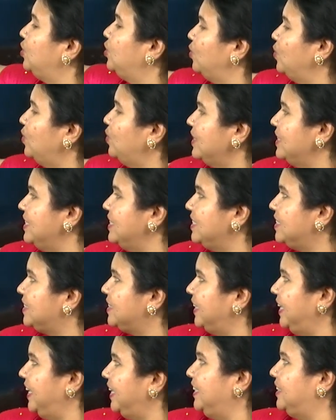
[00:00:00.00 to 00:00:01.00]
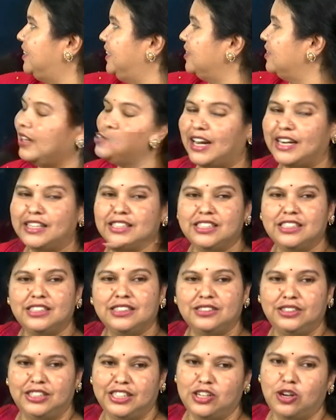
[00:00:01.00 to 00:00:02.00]
2 is 8 and
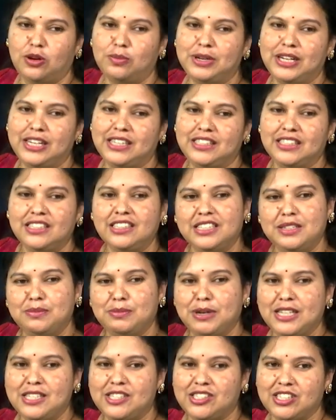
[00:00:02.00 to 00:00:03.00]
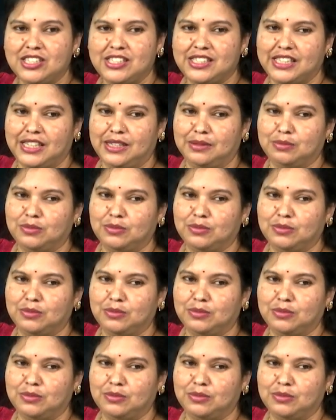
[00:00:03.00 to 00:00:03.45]
the denominator remains the same.